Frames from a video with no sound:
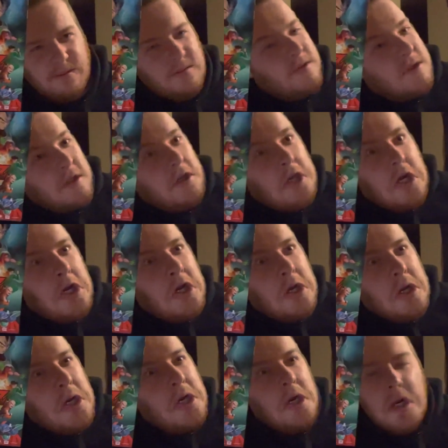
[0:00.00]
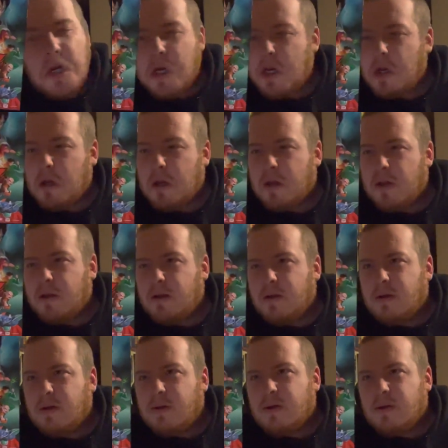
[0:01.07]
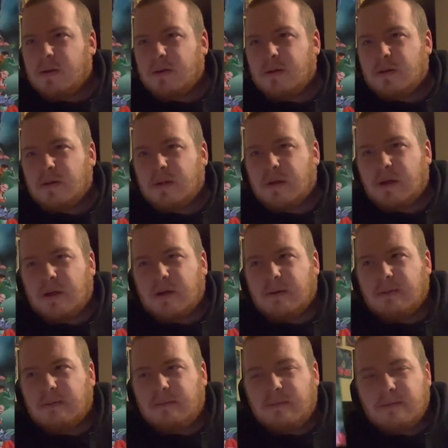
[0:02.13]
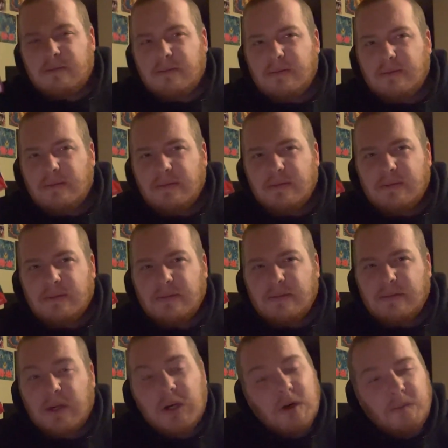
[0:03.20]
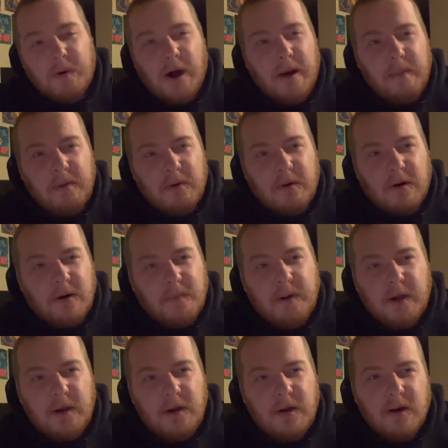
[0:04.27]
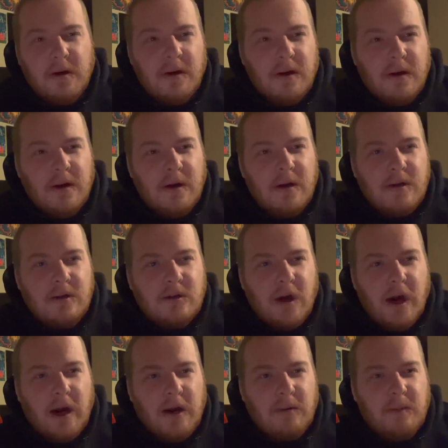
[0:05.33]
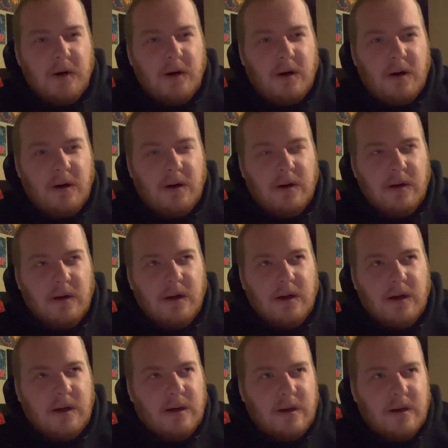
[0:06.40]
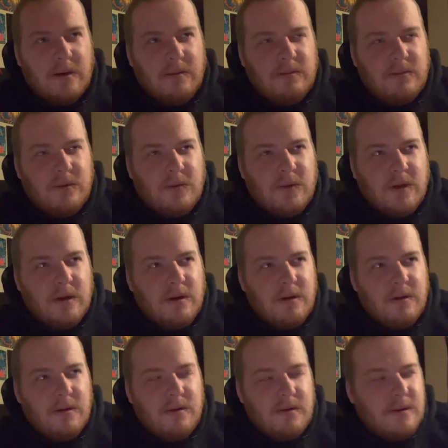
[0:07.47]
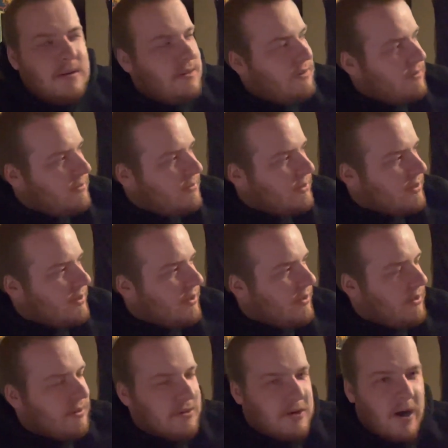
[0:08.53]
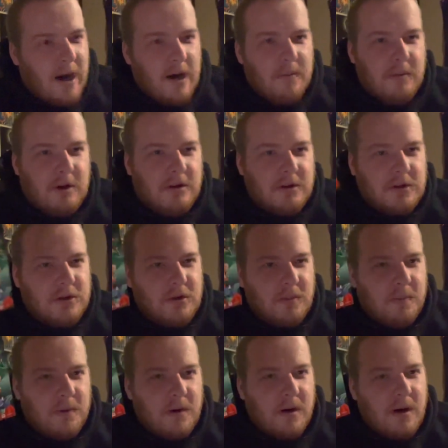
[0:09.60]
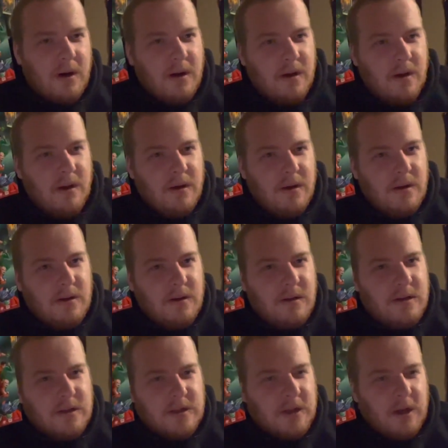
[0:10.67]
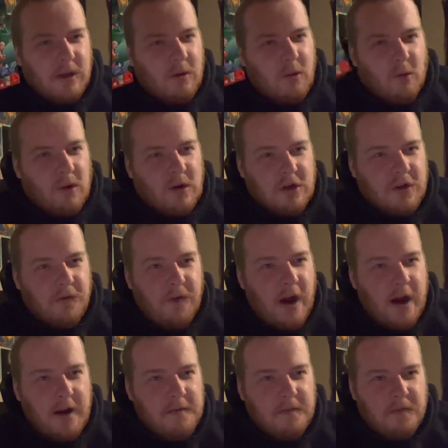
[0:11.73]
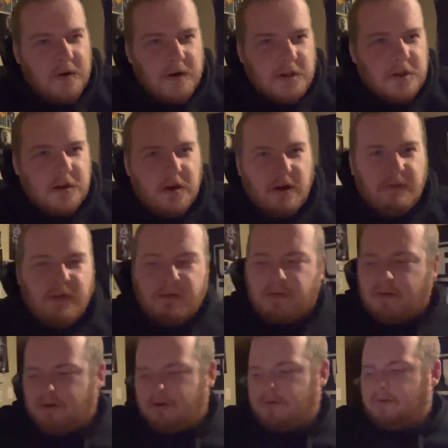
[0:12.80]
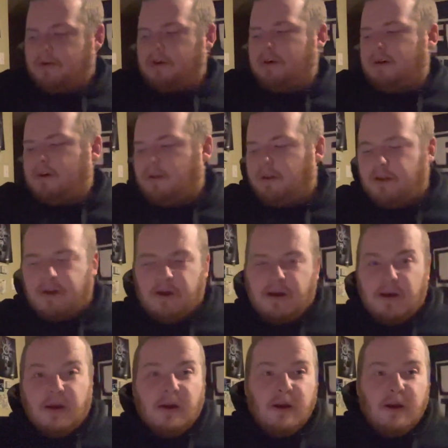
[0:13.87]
Z. Unpopular opinion. Dragon Ball, what's it called? Dragon Ball Super is like the worst fan fiction I've ever written. And